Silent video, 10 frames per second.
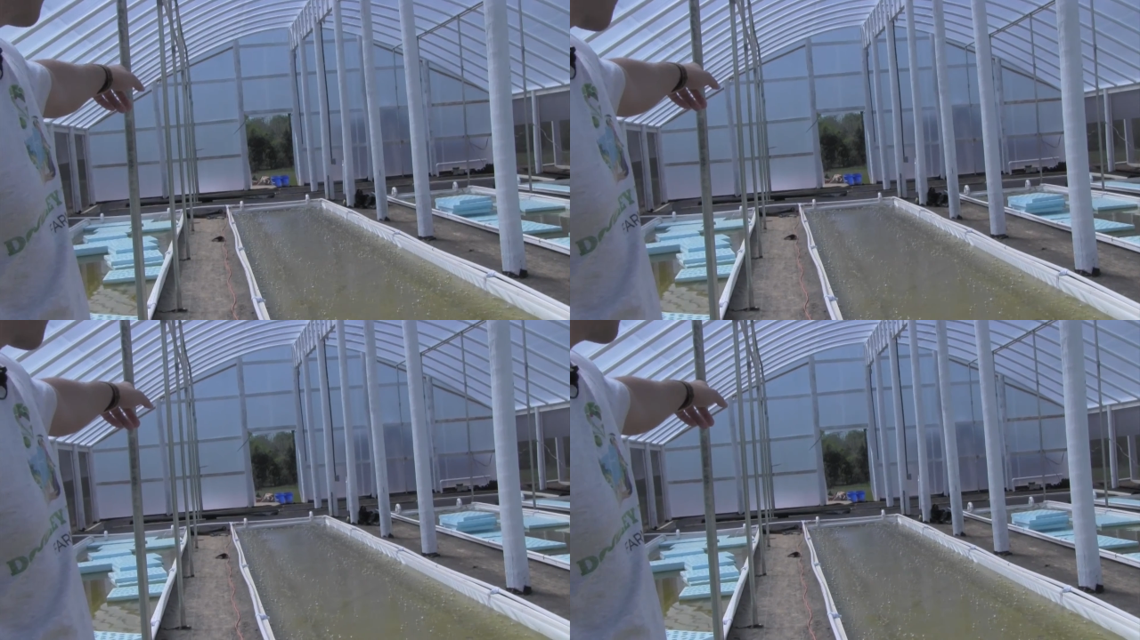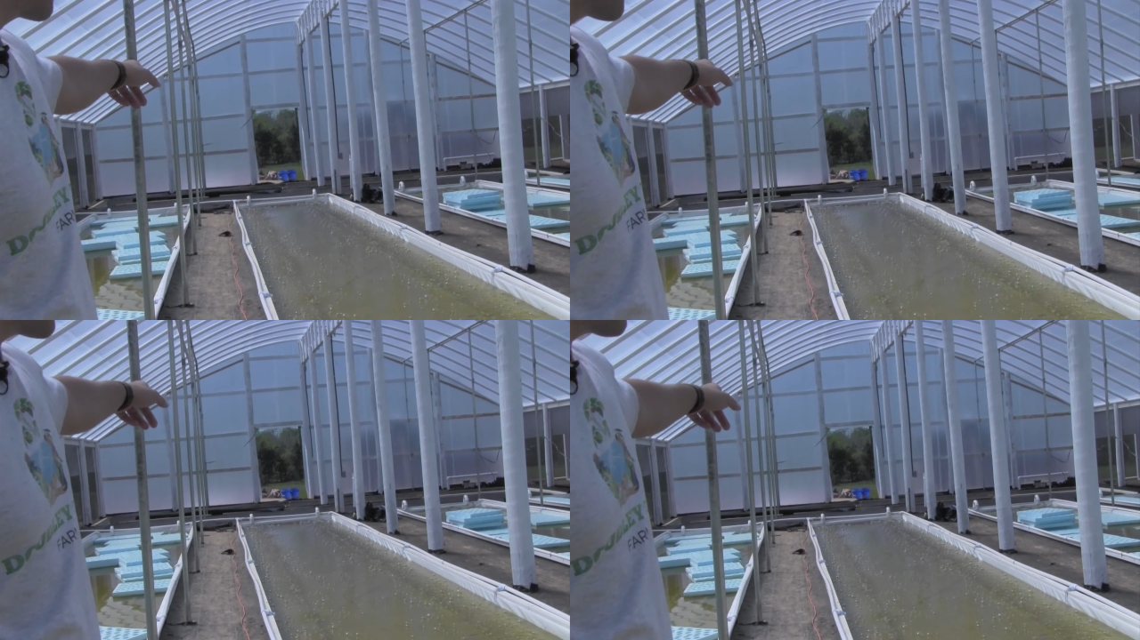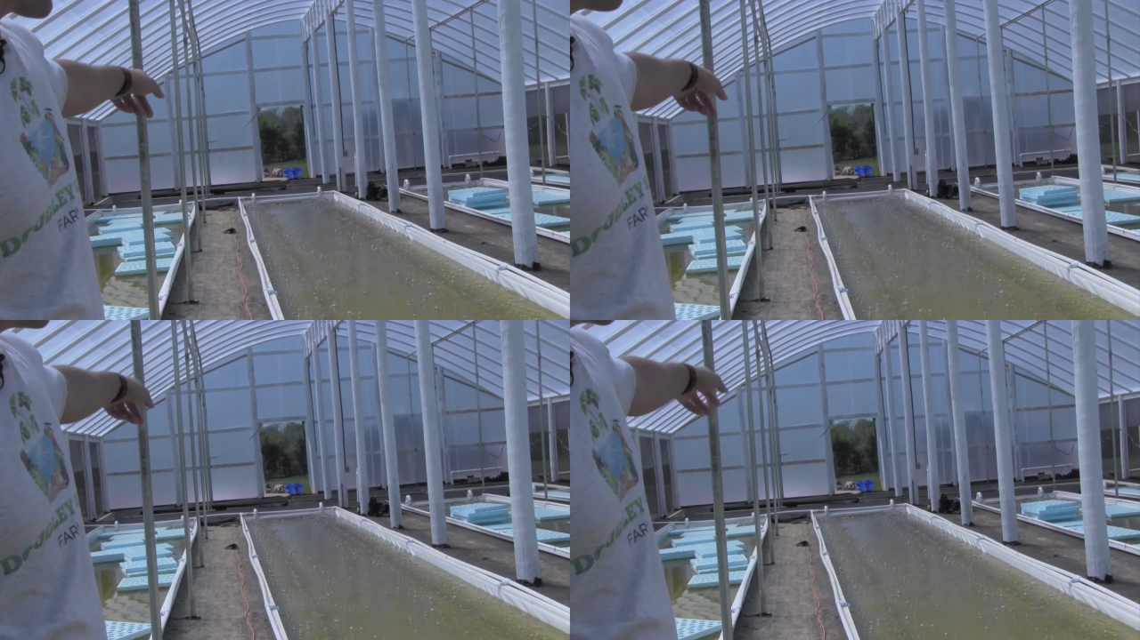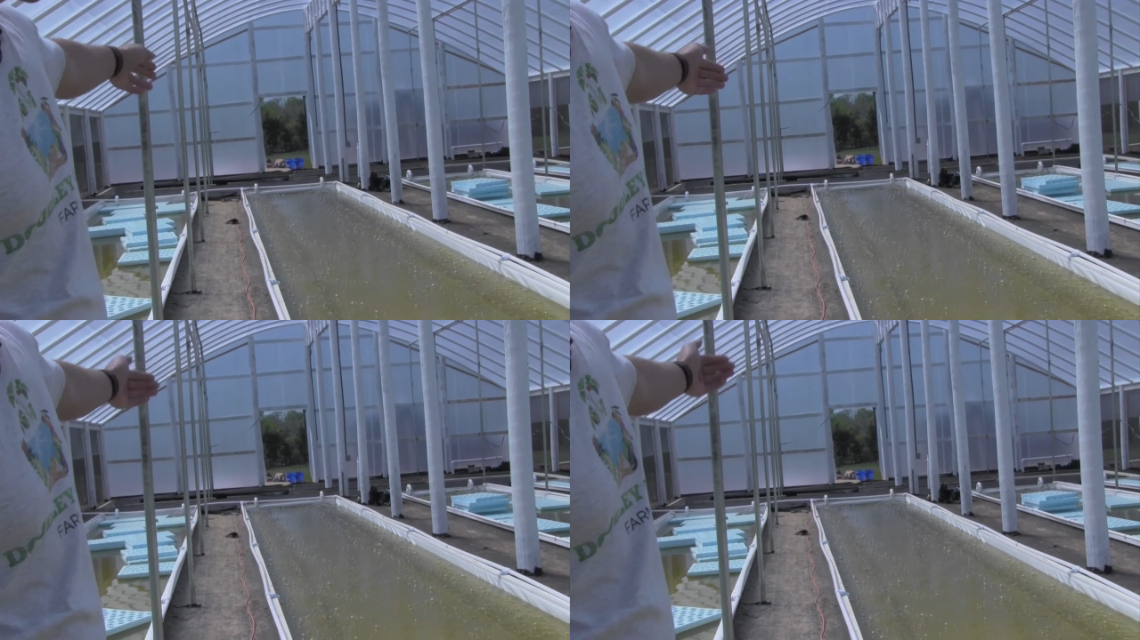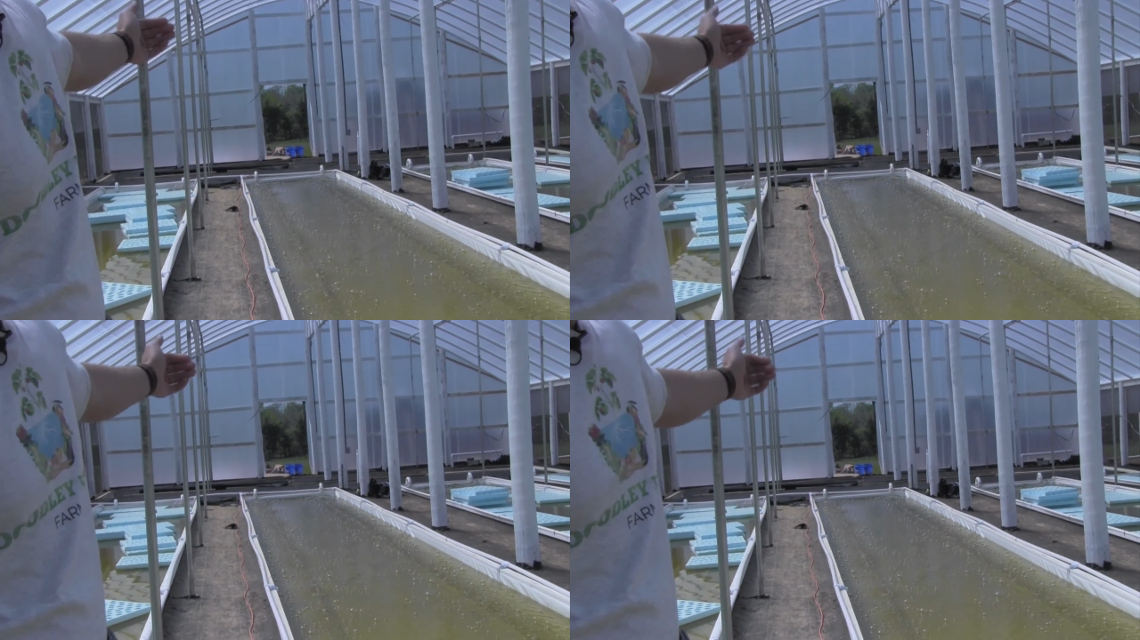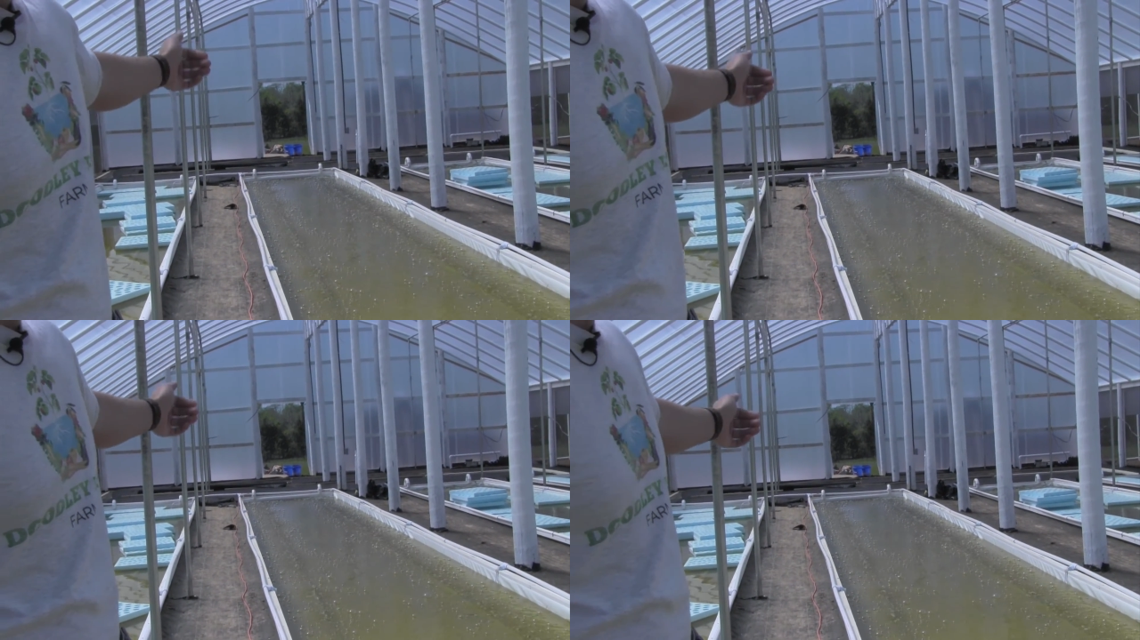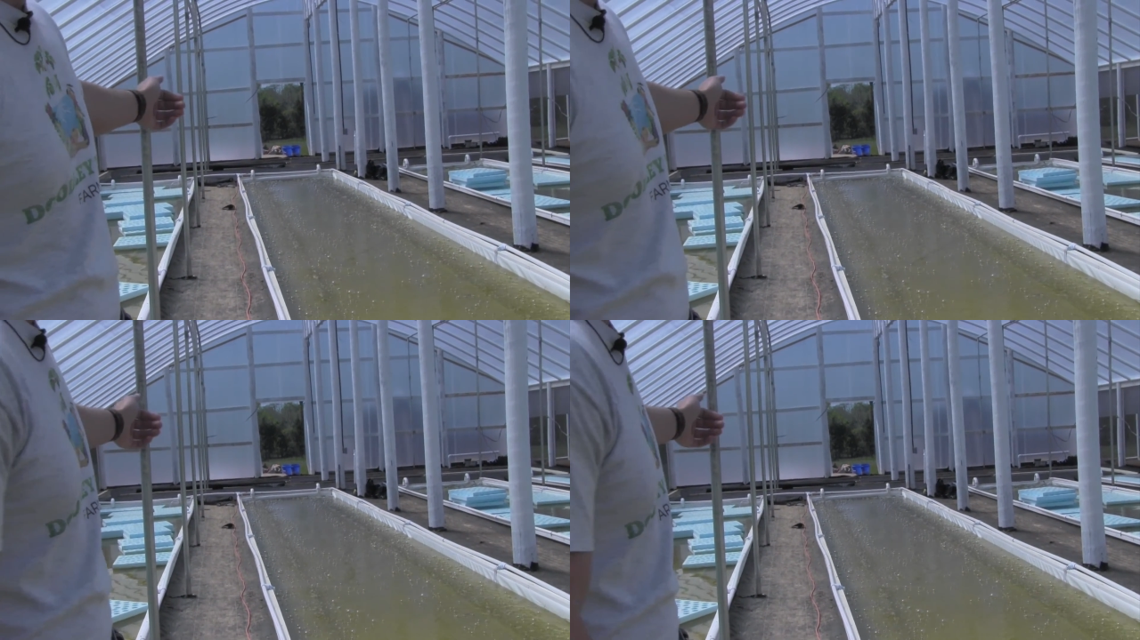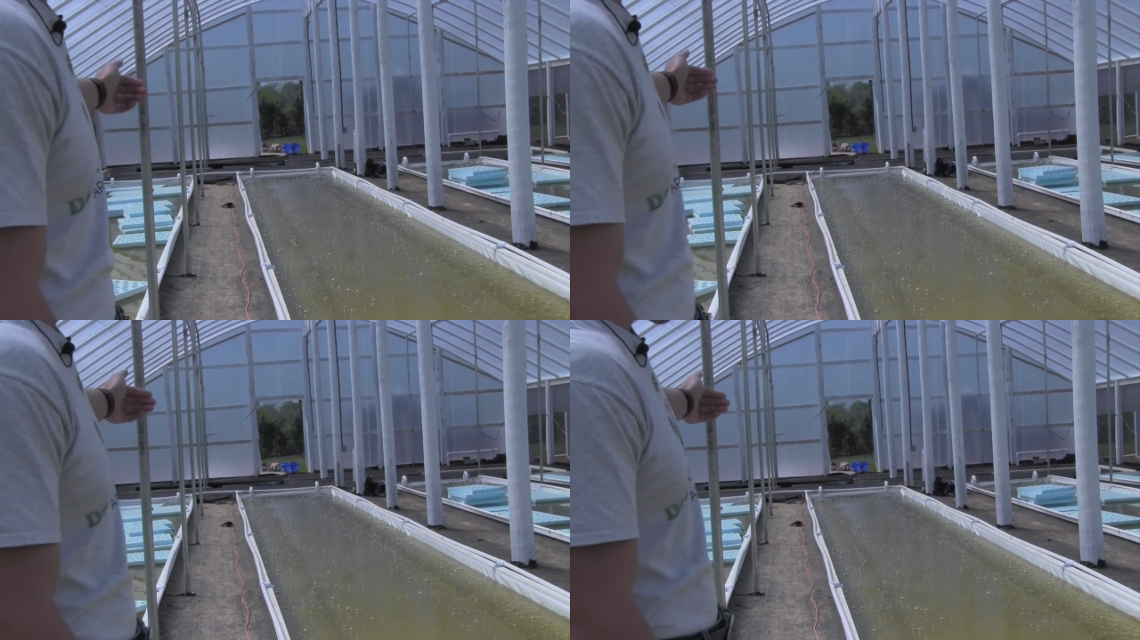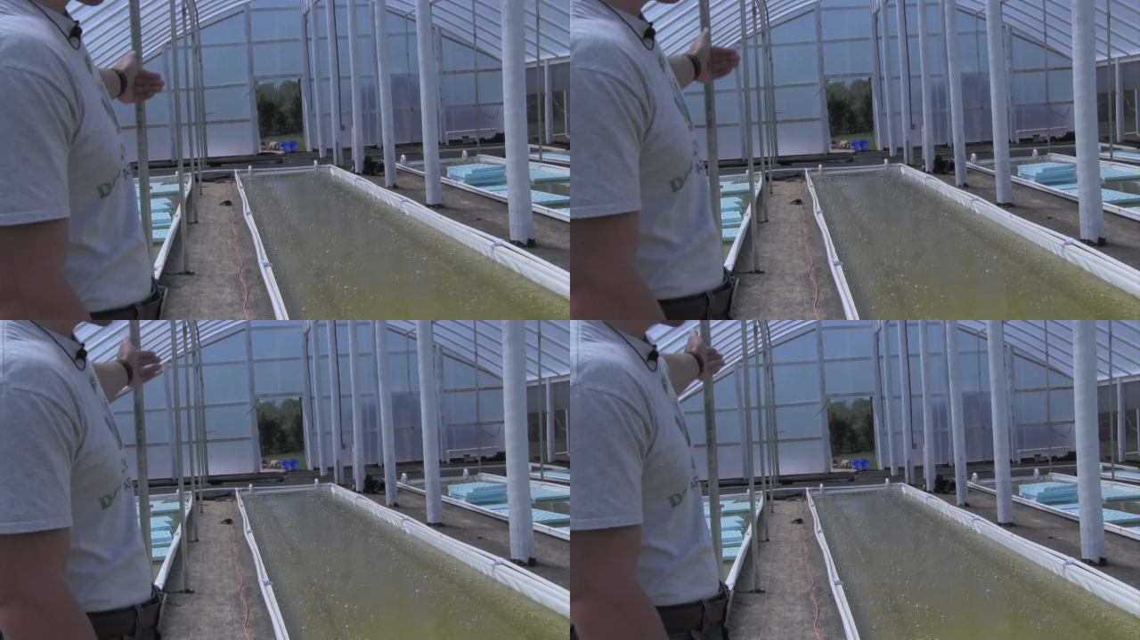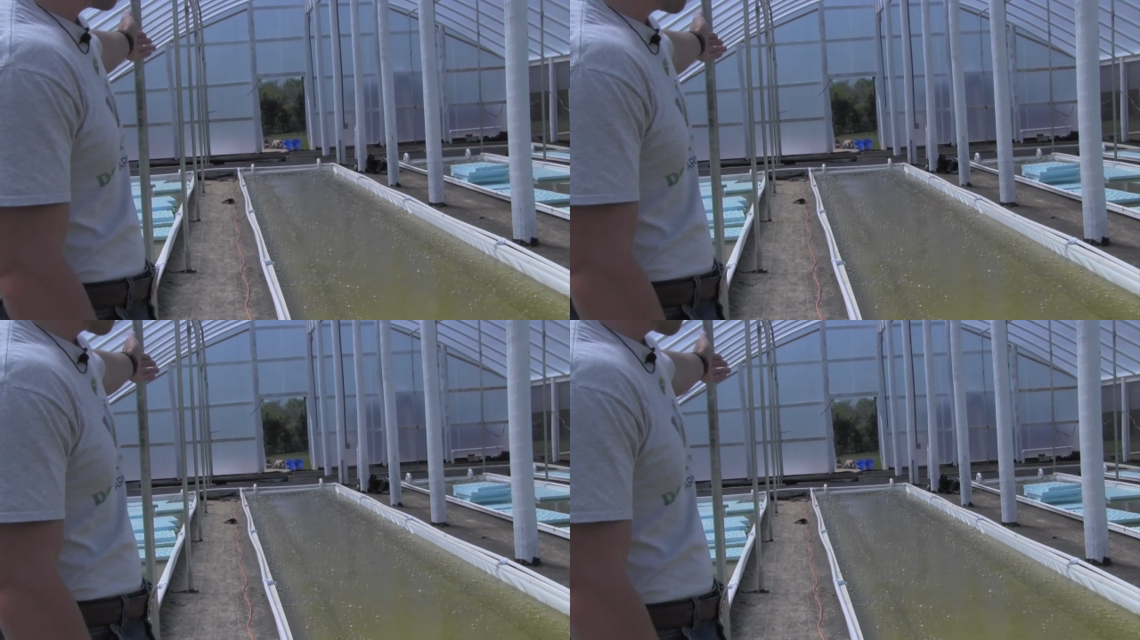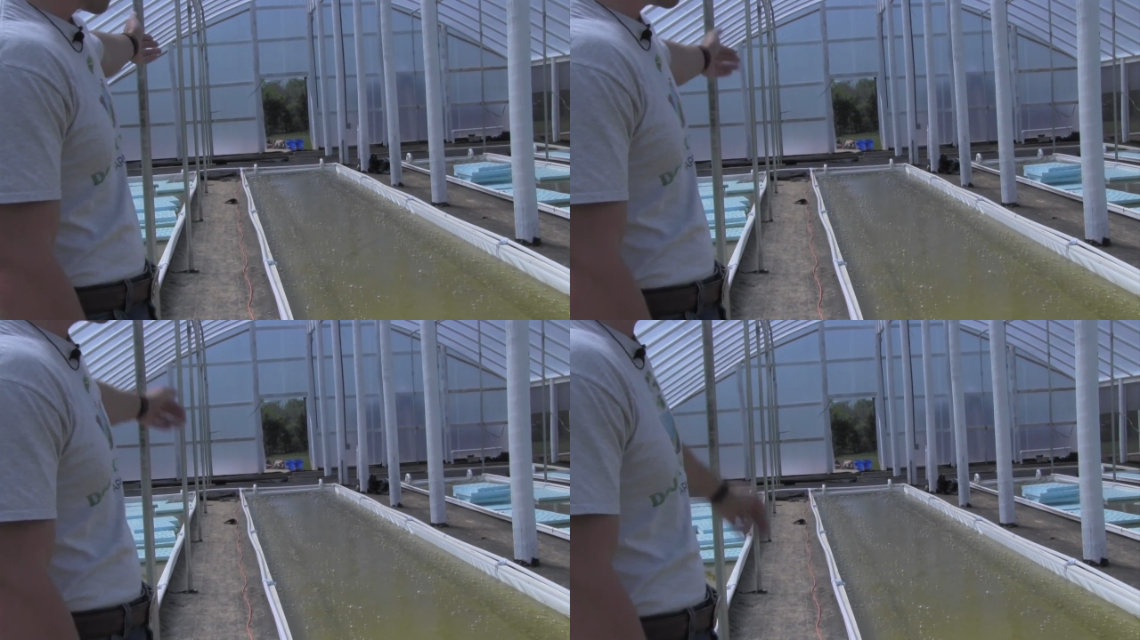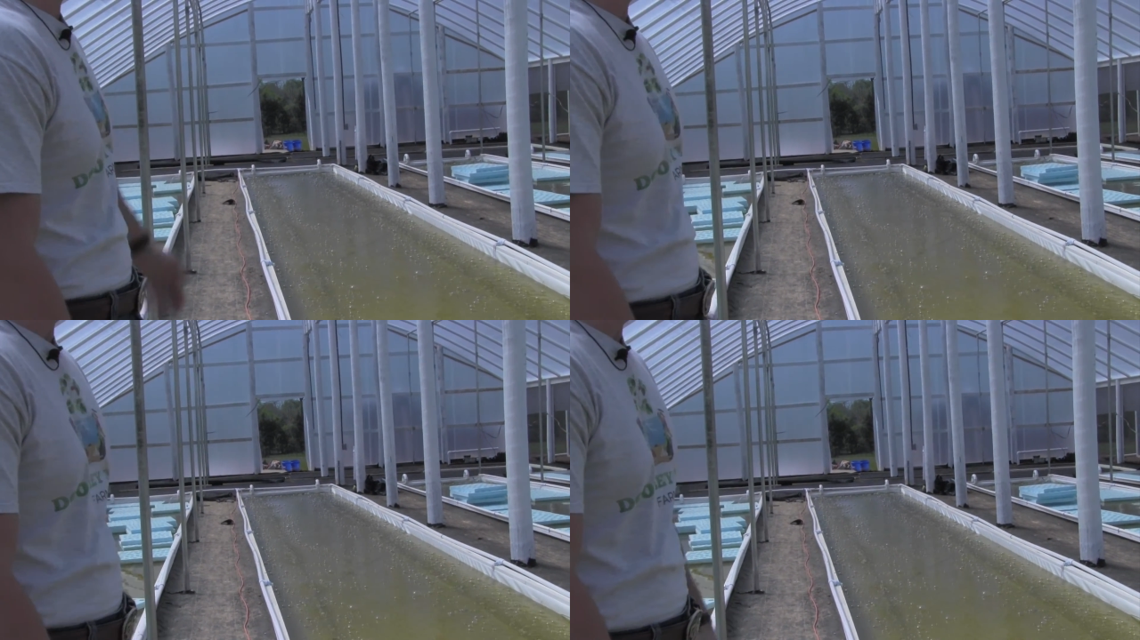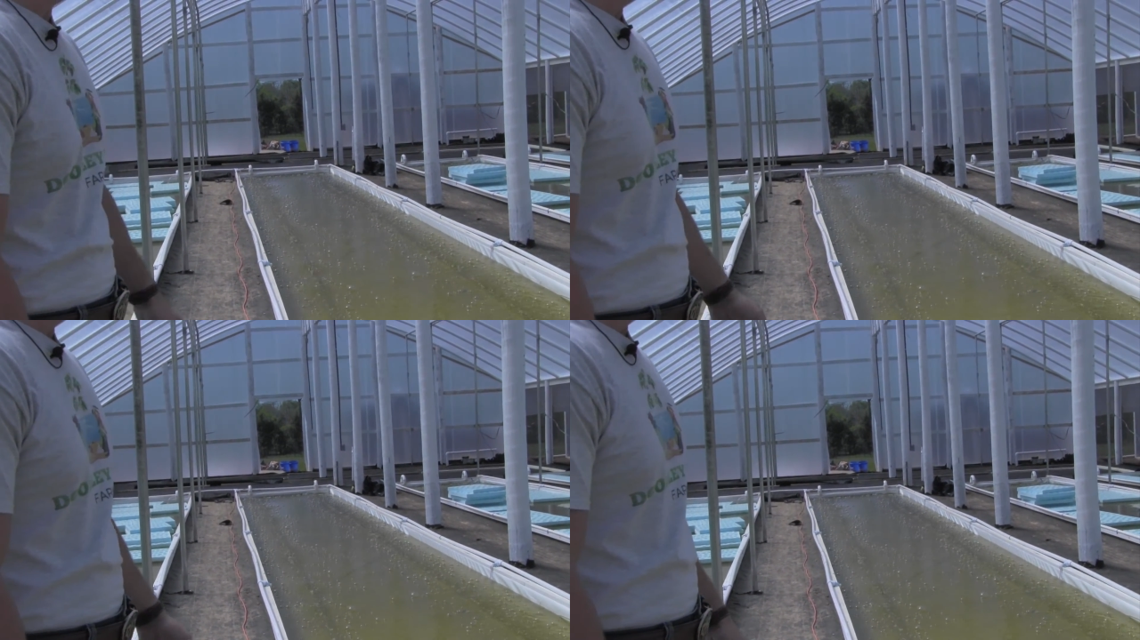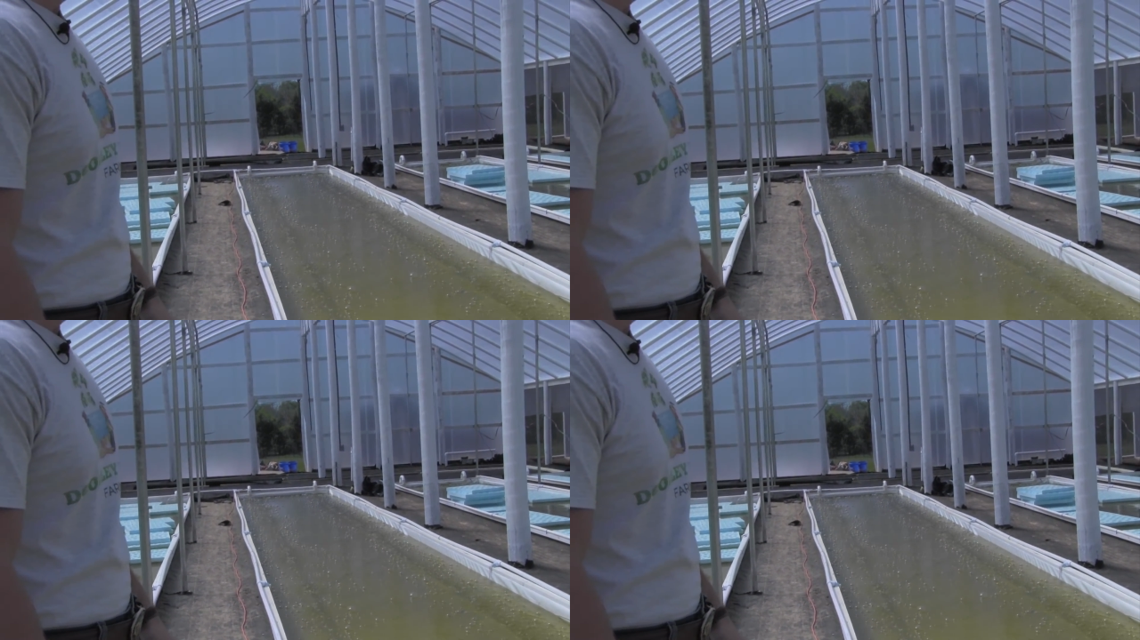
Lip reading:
No face is visible, so there are no lips to read.